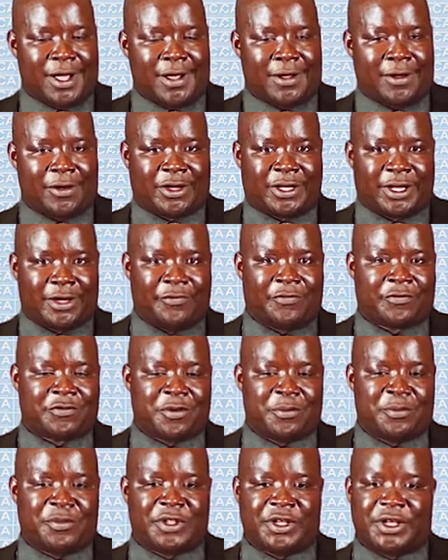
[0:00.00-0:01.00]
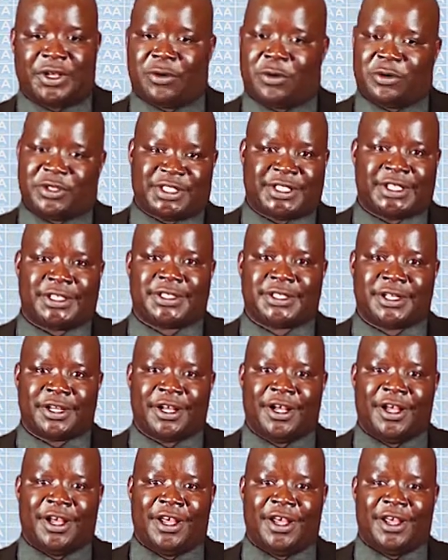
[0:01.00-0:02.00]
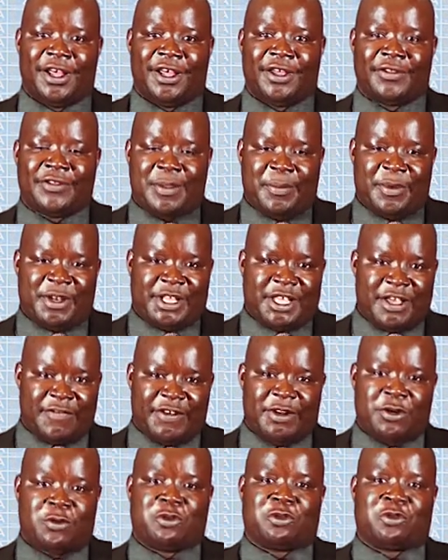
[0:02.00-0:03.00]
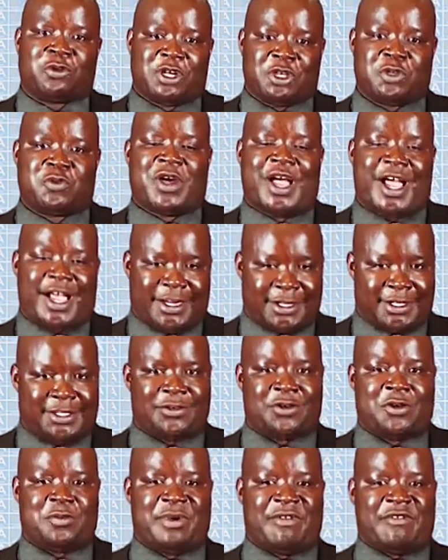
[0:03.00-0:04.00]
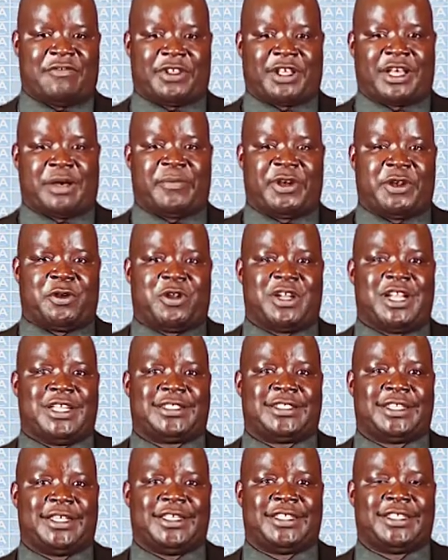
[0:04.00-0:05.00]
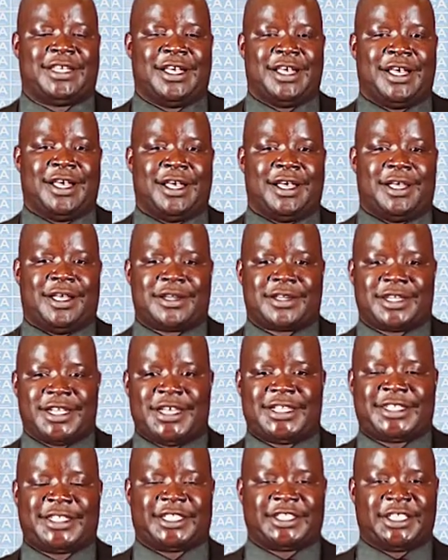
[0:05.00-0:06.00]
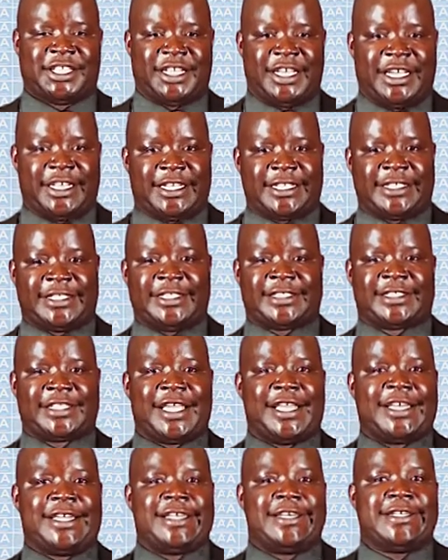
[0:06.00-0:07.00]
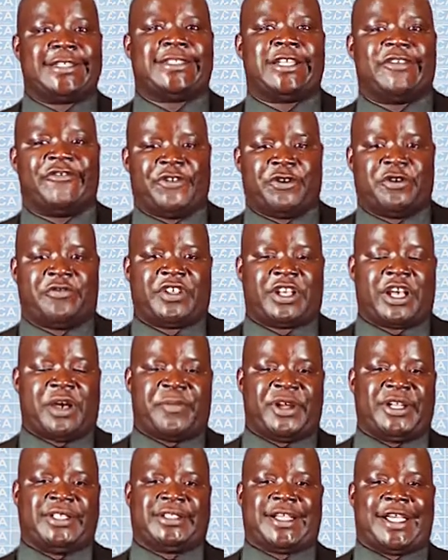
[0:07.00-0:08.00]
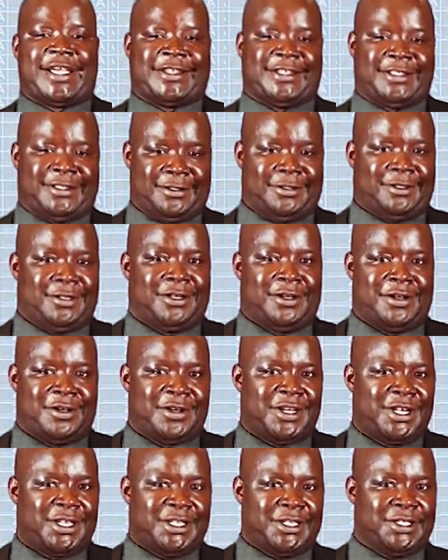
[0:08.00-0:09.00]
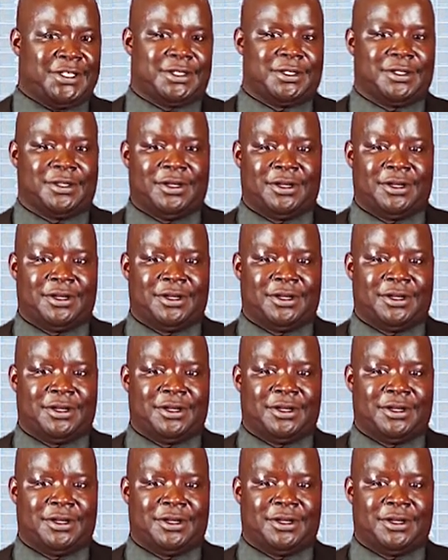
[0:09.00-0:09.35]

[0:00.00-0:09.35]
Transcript: okay, from the onset. They've been given an authority to act on behalf of the company. Not I said, read section 86 and 87 of the Companies Act. Read it,